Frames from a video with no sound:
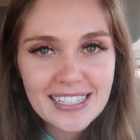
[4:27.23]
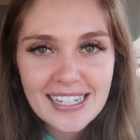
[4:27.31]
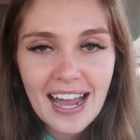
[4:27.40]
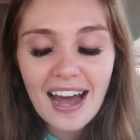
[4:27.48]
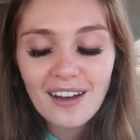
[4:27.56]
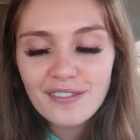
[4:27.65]

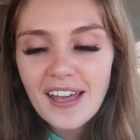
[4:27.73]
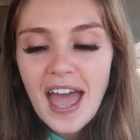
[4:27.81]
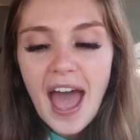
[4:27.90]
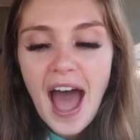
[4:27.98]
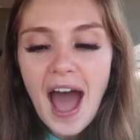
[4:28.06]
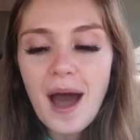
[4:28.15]
stuff,
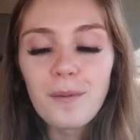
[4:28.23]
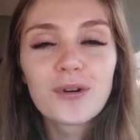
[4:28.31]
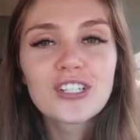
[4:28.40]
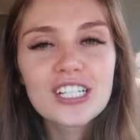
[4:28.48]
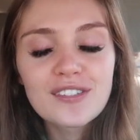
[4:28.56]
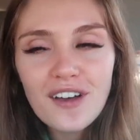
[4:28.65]
um,
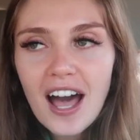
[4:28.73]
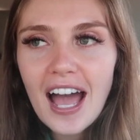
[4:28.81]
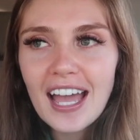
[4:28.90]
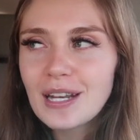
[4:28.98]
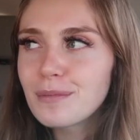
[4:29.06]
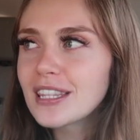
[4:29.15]
which is fine.